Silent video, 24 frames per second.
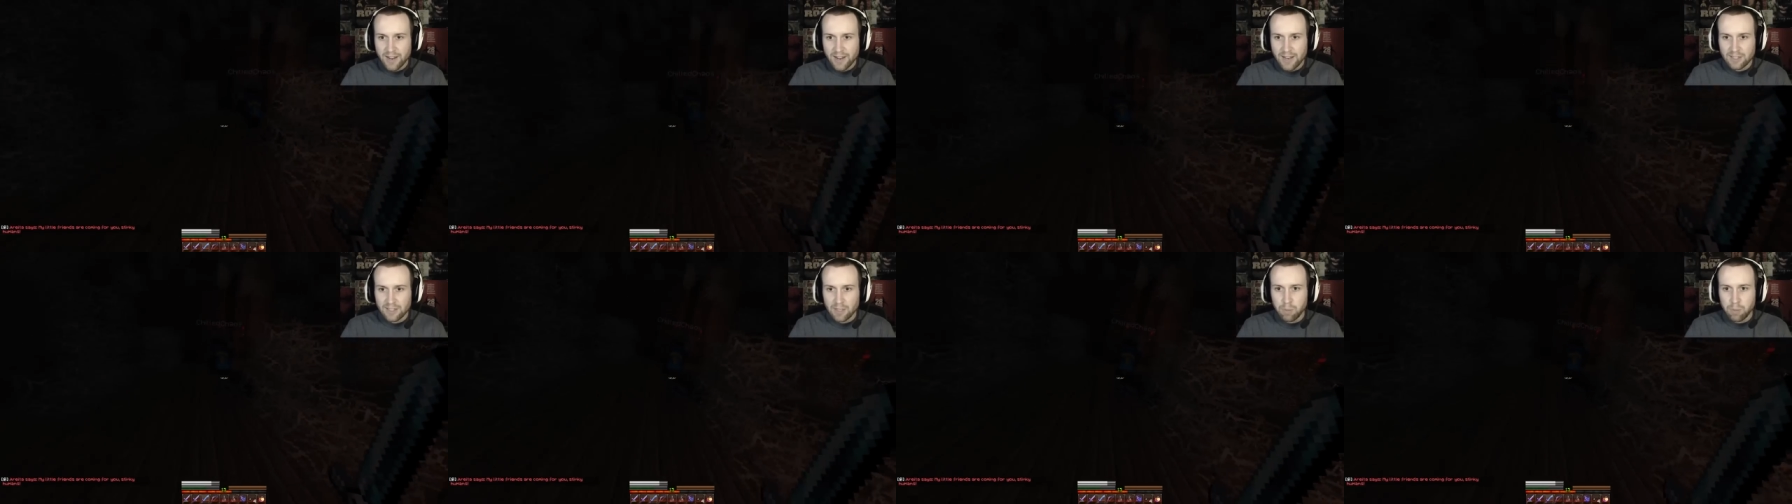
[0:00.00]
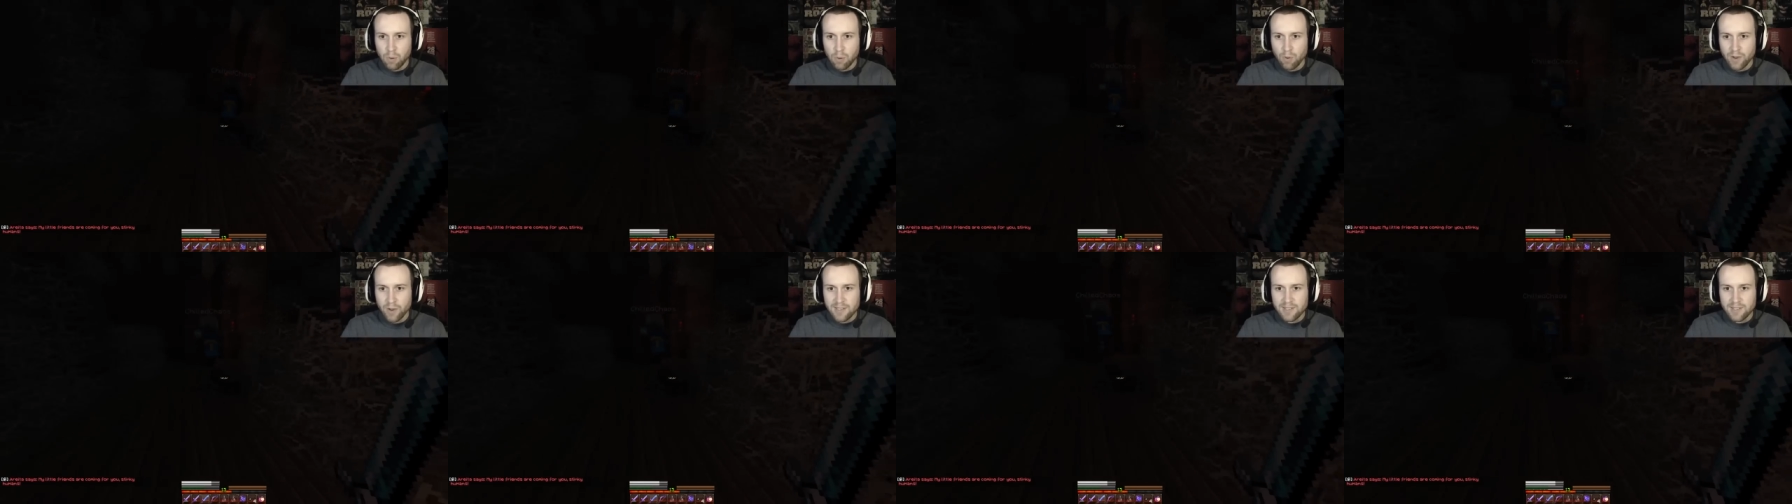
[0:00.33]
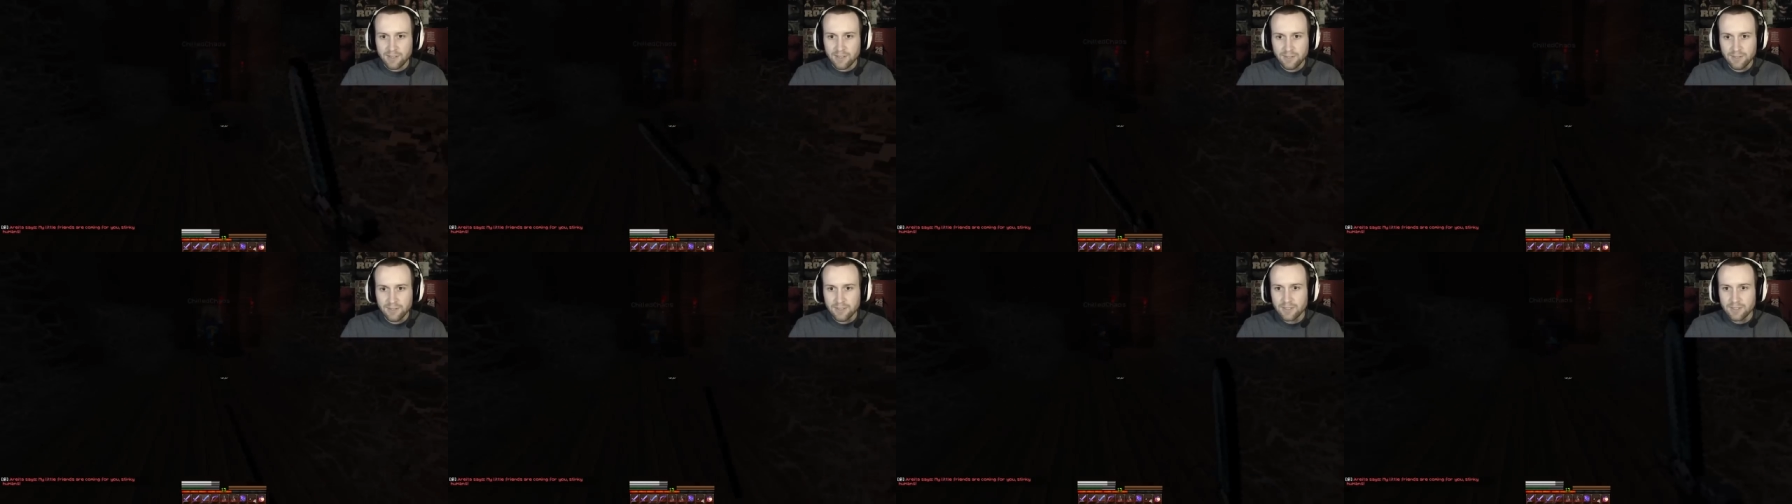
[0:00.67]
Guys, got the poison. Get
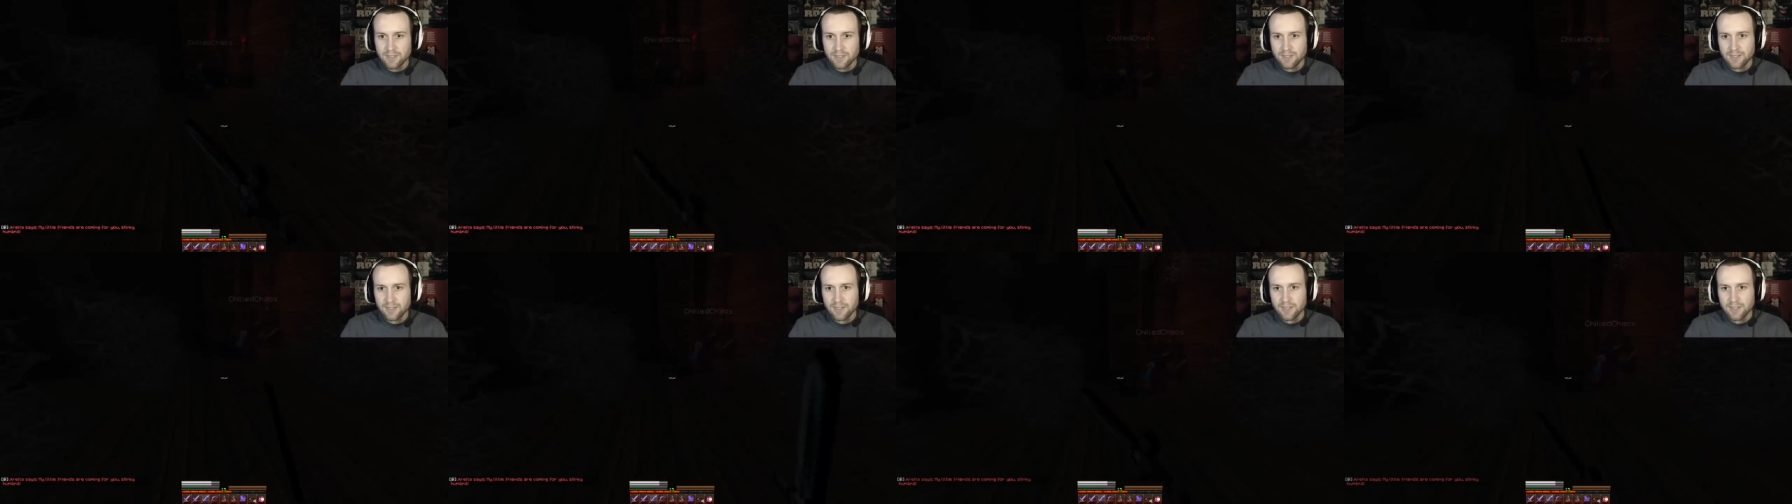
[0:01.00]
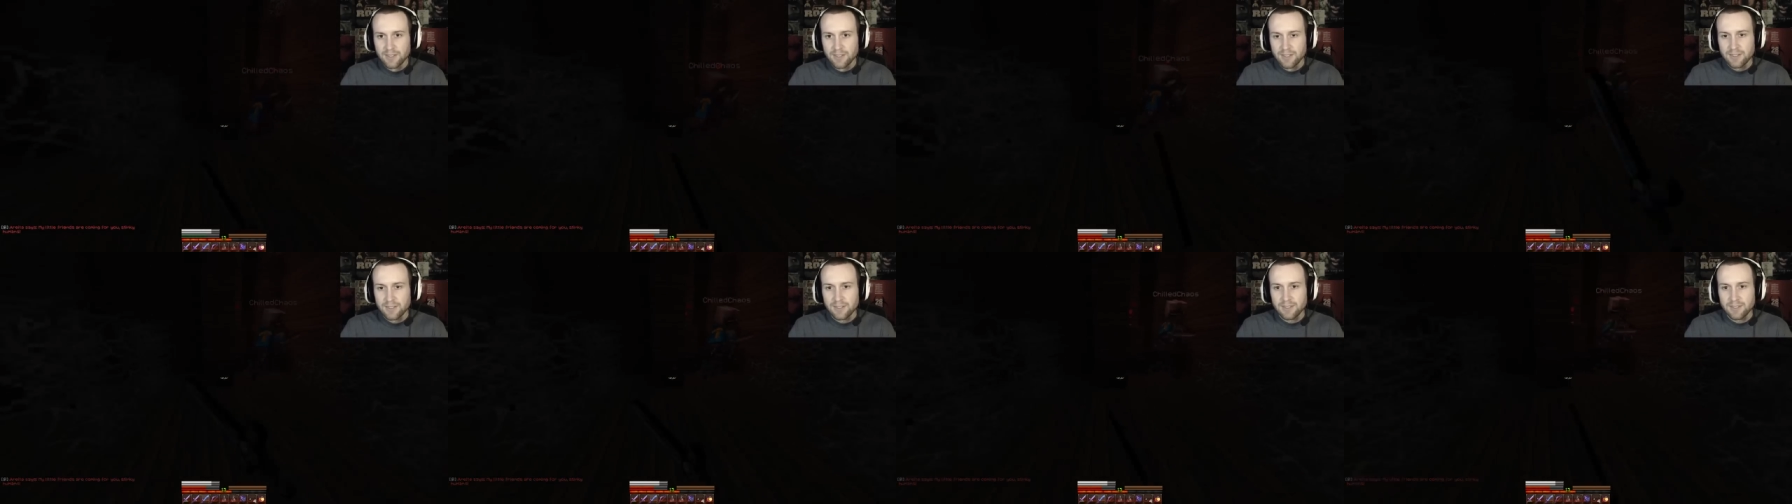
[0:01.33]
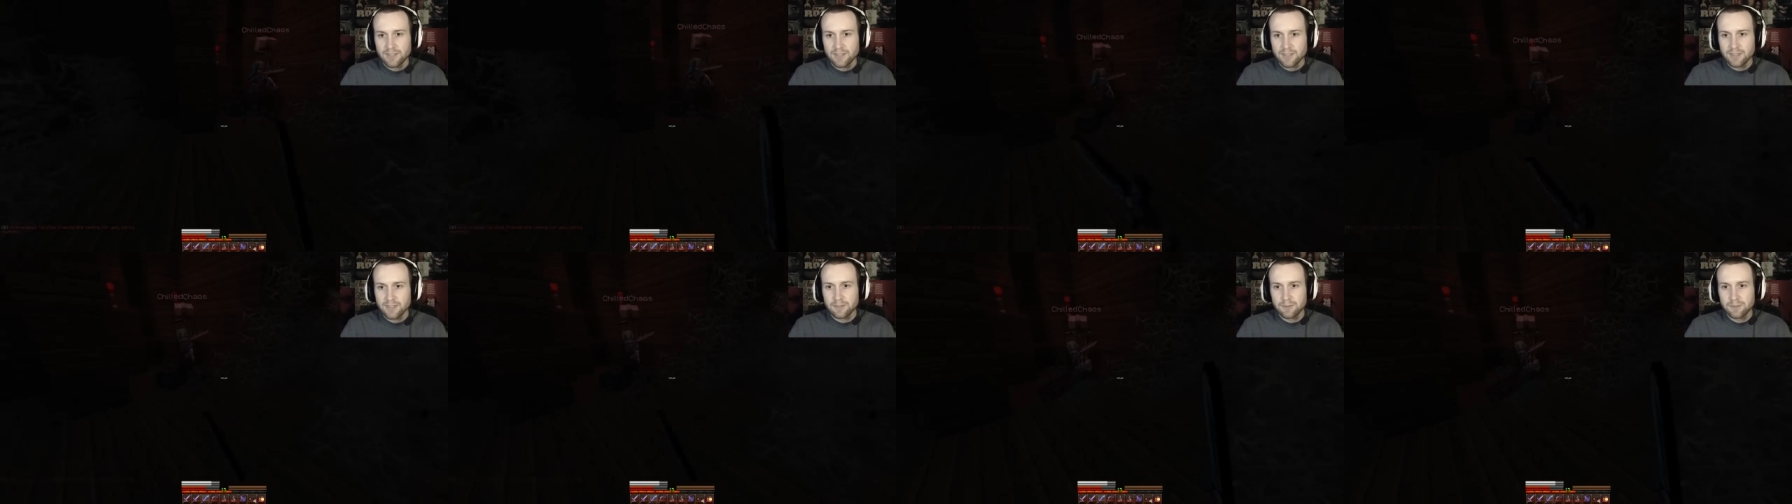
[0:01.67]
to the record player. Get
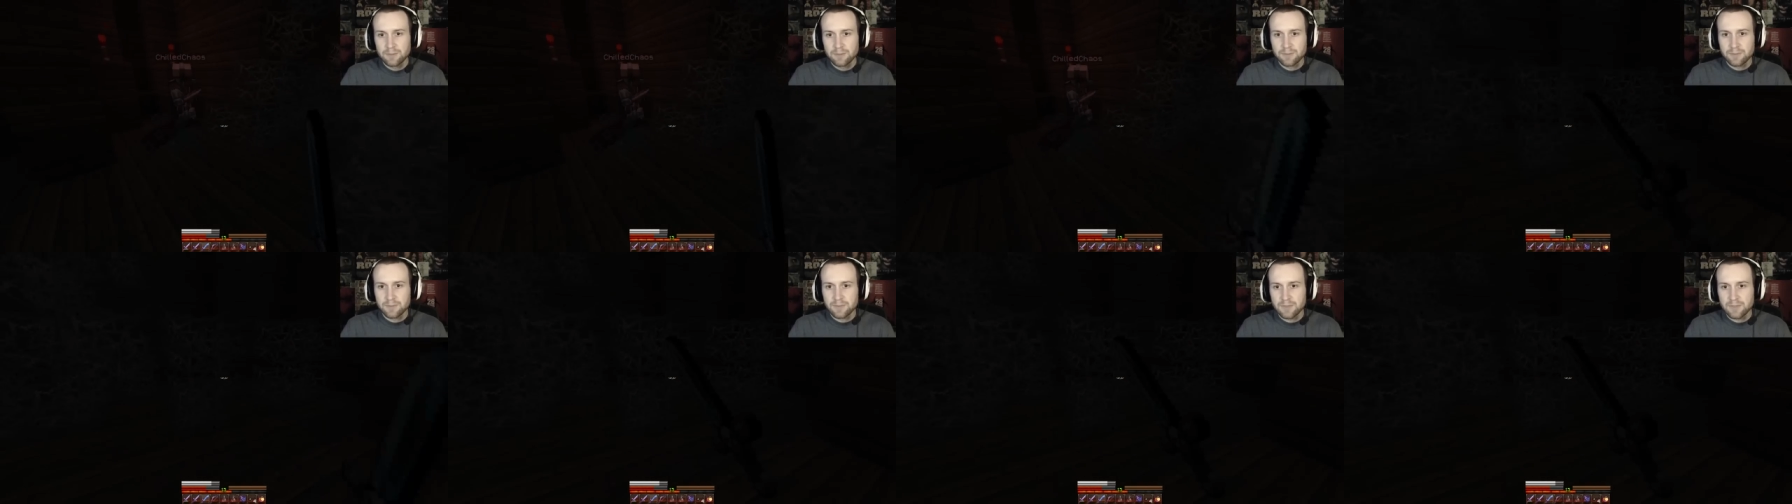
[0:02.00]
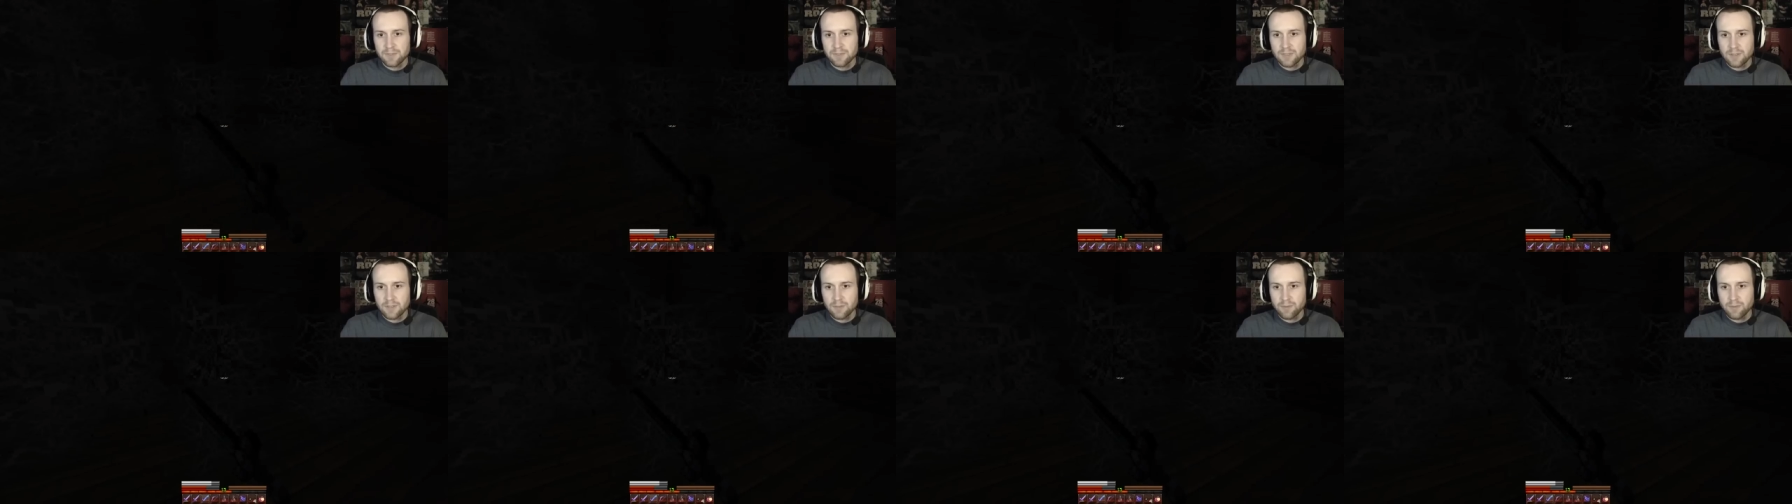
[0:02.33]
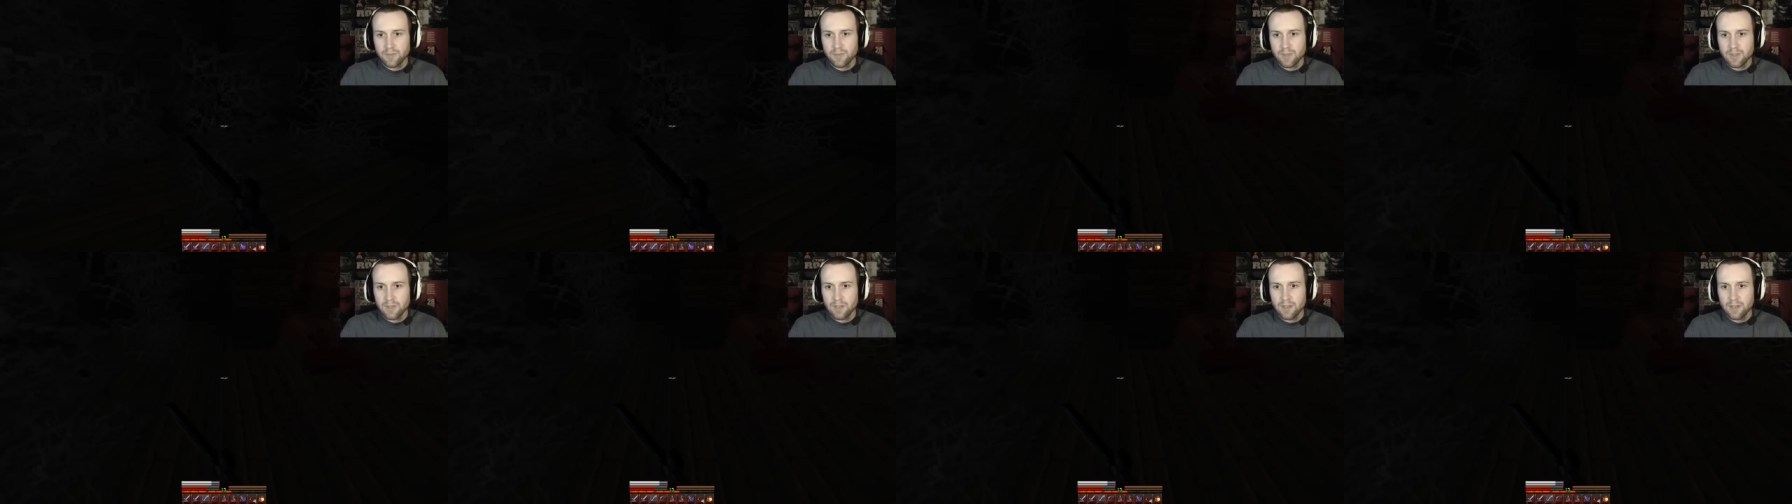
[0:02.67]
to the record, record
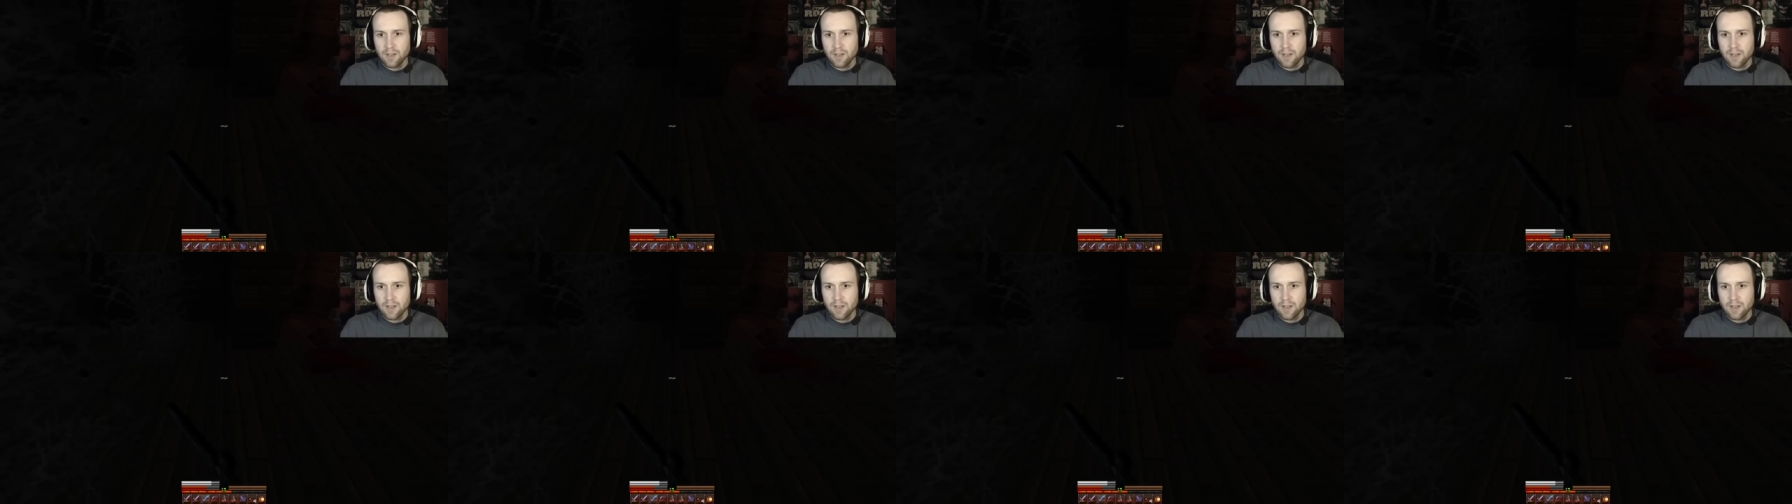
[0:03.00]
player.